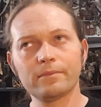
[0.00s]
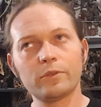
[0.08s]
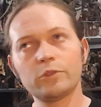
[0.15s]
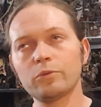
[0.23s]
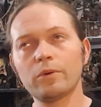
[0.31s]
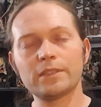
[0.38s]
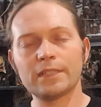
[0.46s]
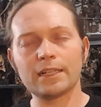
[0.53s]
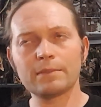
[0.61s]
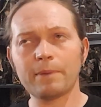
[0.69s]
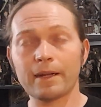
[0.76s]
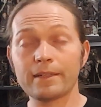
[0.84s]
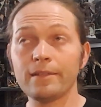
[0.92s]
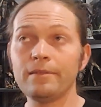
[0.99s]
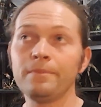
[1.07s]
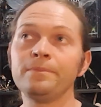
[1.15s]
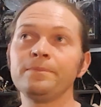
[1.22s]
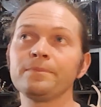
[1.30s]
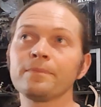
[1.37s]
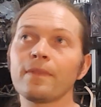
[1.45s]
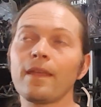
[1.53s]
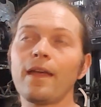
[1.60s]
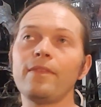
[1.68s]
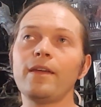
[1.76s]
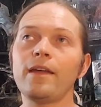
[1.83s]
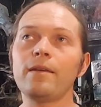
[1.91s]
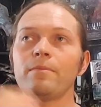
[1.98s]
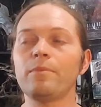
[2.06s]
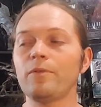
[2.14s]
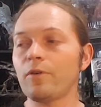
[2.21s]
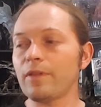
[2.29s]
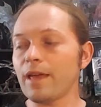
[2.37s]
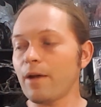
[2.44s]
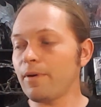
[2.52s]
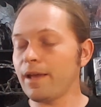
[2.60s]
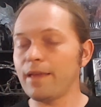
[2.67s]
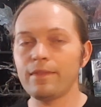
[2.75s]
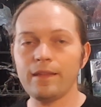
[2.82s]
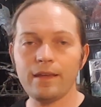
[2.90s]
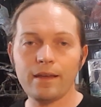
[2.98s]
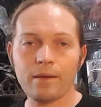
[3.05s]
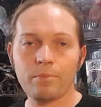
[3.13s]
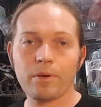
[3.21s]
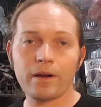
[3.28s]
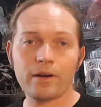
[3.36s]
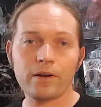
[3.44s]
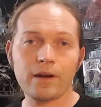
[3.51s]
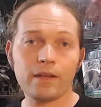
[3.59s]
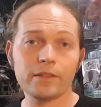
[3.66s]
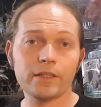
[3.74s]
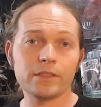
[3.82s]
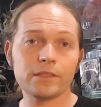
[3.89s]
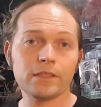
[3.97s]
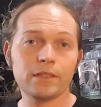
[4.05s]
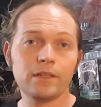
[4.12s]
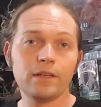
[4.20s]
which wasn't expected. And then before that we had the Predator Elders.